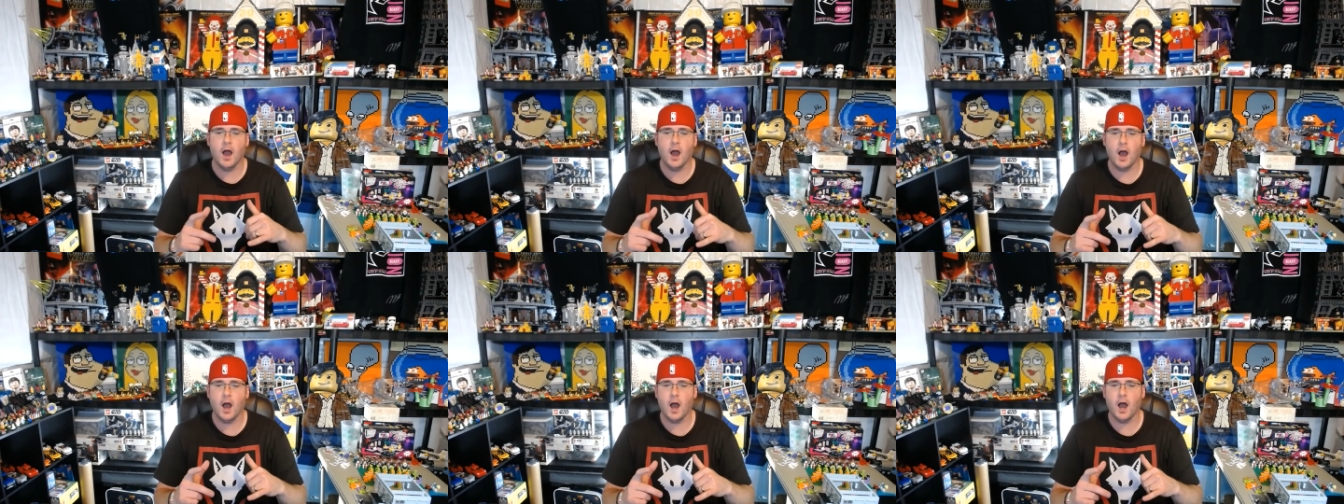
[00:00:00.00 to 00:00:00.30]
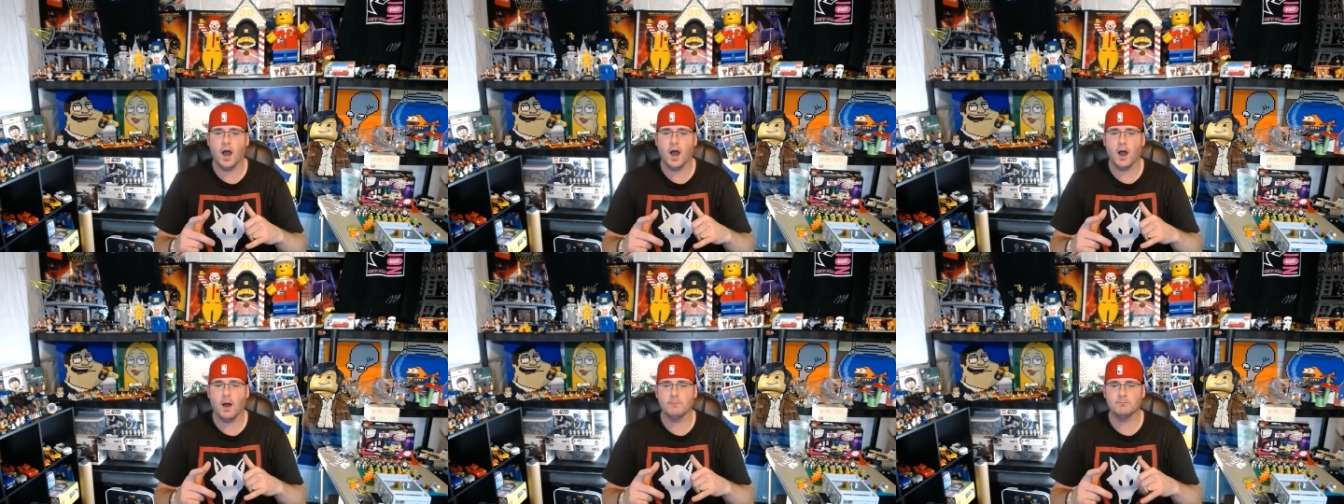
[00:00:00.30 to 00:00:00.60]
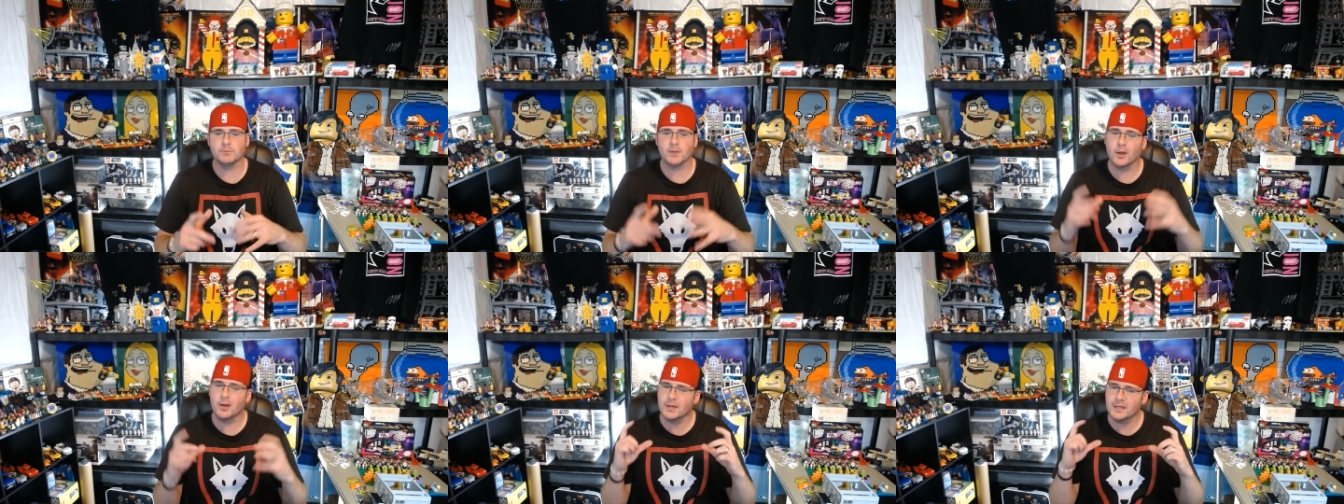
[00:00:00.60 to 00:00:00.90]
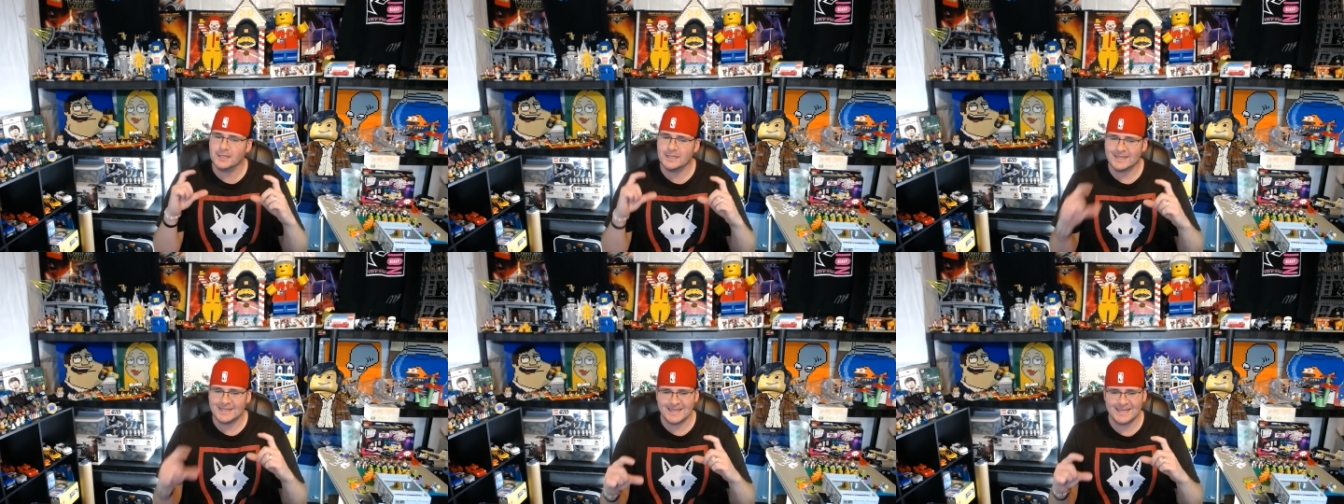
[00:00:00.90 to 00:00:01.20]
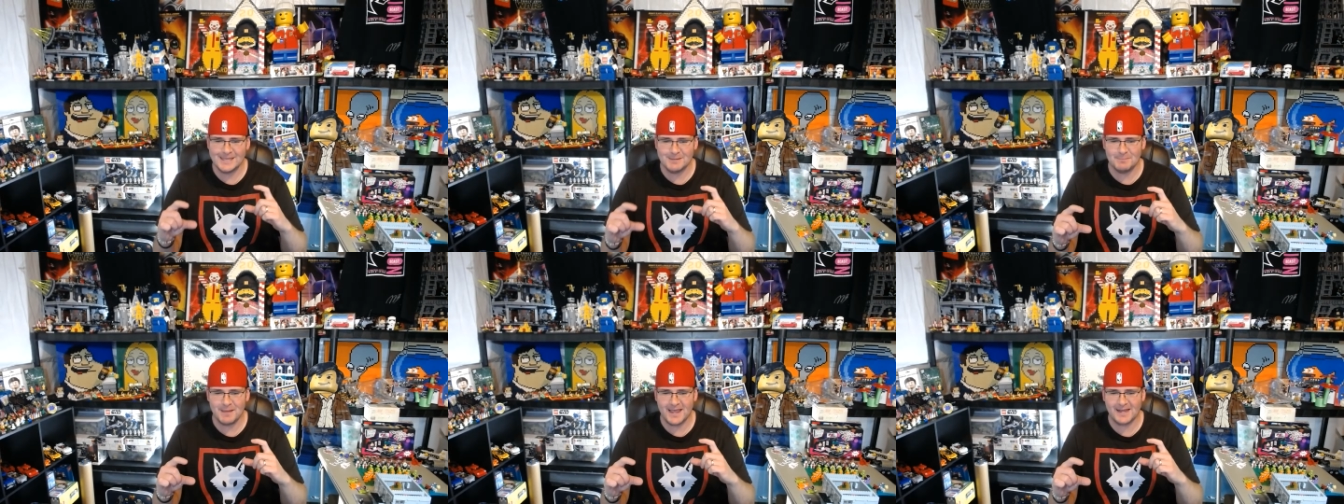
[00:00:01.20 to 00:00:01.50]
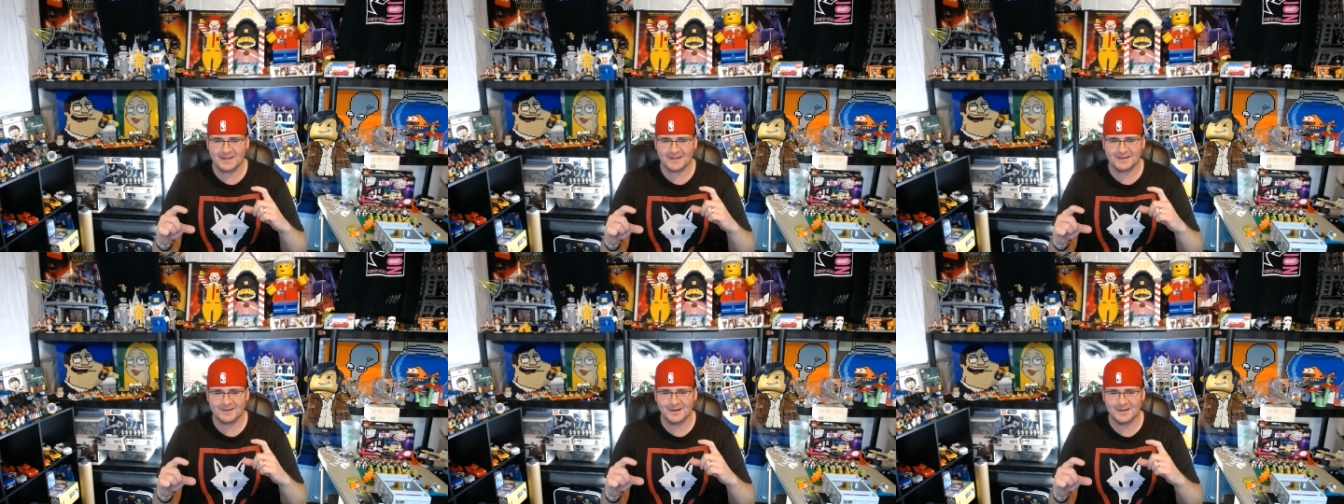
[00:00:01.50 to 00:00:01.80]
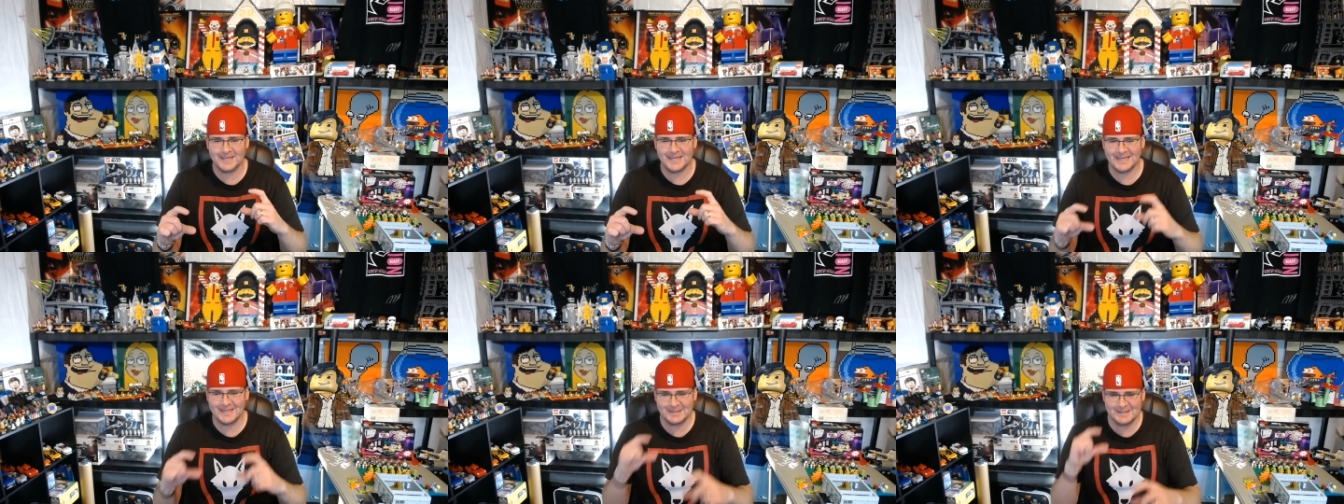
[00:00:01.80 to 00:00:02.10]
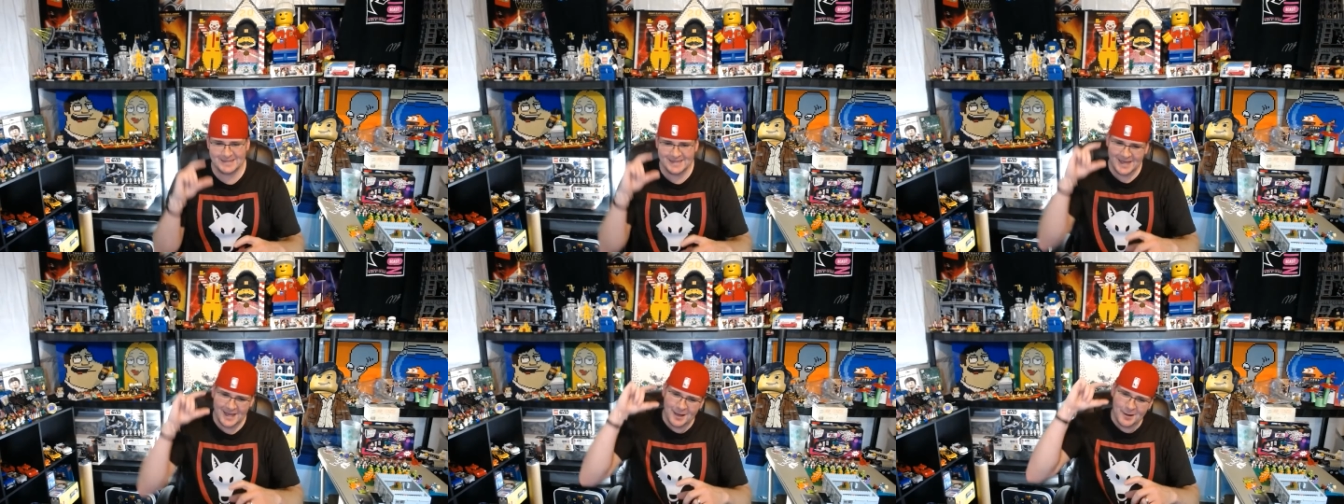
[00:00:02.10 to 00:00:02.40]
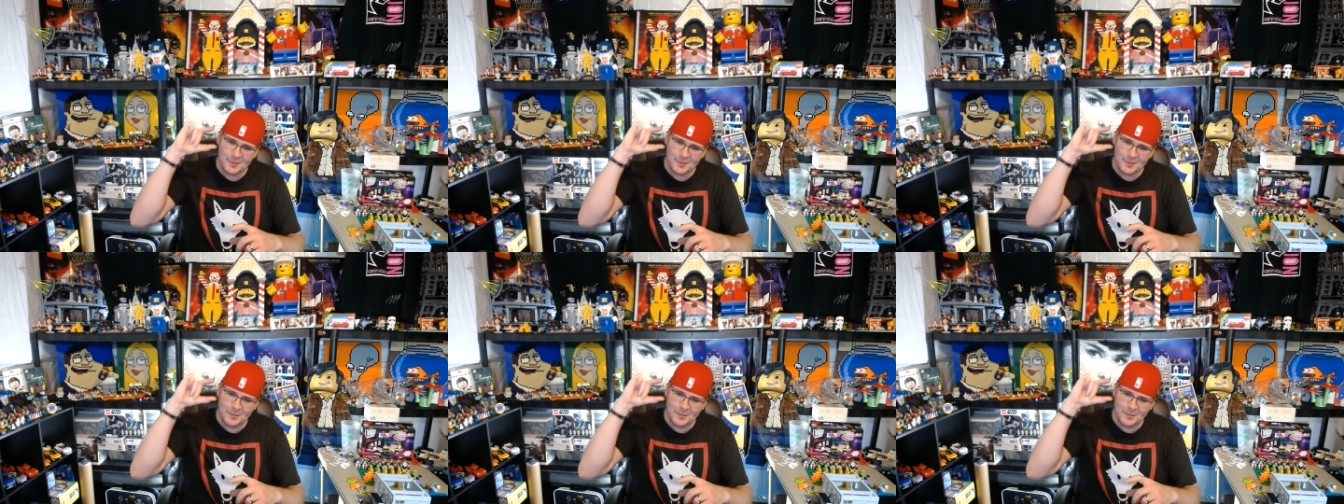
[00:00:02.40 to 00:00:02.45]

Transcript: Um, he made it, he